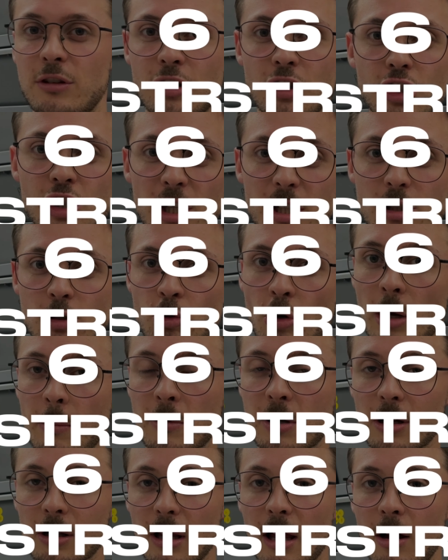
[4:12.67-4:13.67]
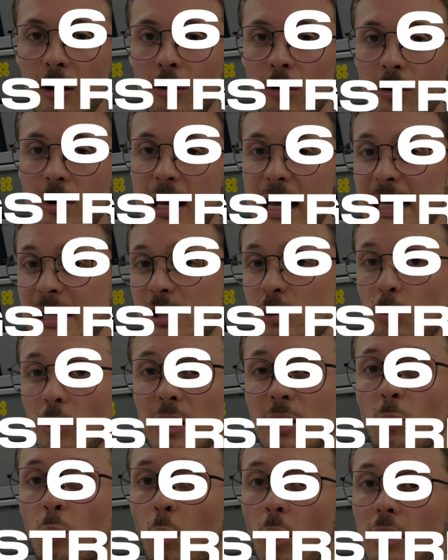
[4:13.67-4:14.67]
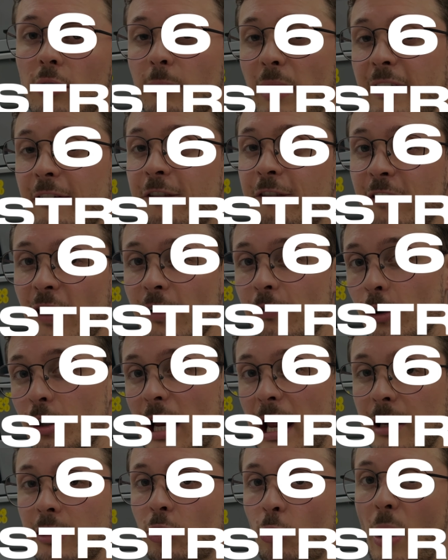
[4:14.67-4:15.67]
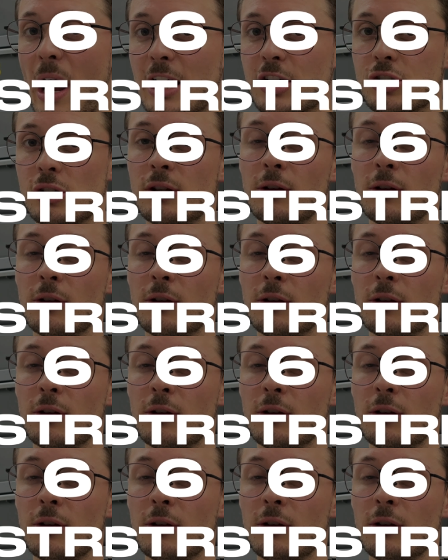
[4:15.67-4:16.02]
Gstripe Clown. It's really one of my favorite interactions.